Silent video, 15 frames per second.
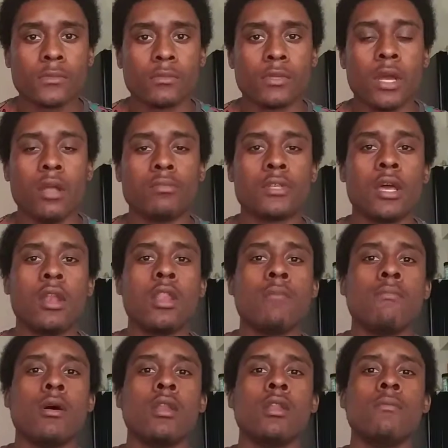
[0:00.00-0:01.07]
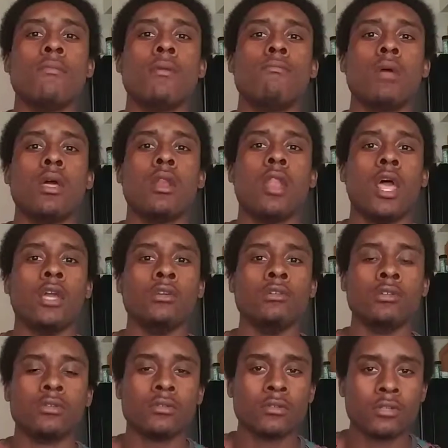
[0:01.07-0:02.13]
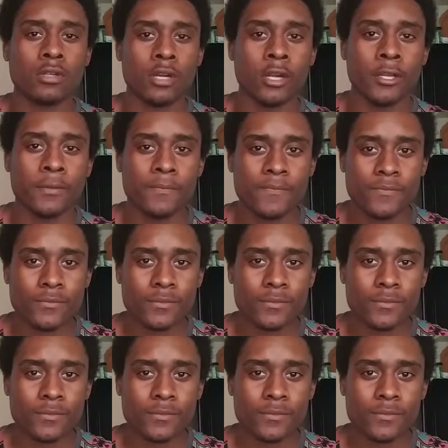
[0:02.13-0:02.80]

I'm trying, trying to live my, live my best life, all right?